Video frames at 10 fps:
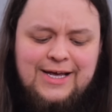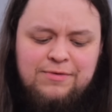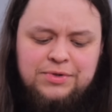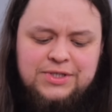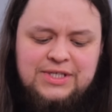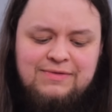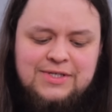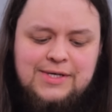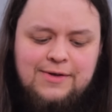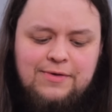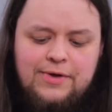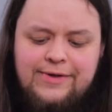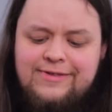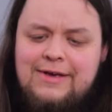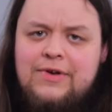guess we'll just leave this console
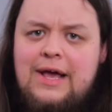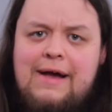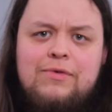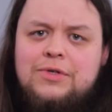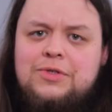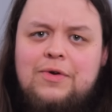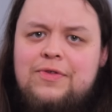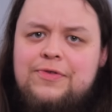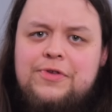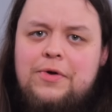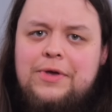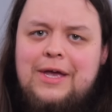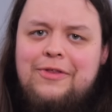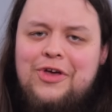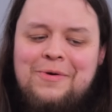on, see if it ever starts
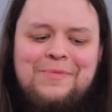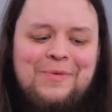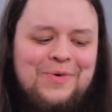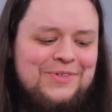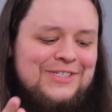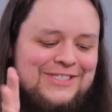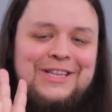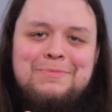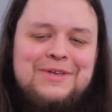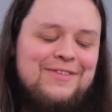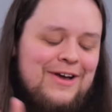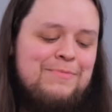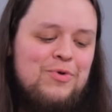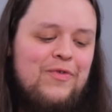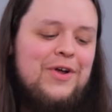installing Anthem, and we'll just, in the
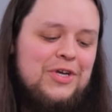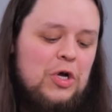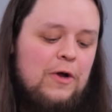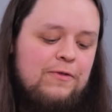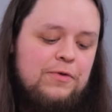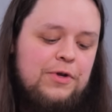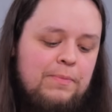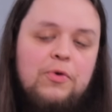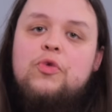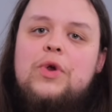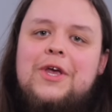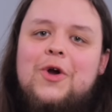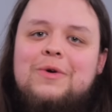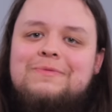meantime, move on to console number 3 here.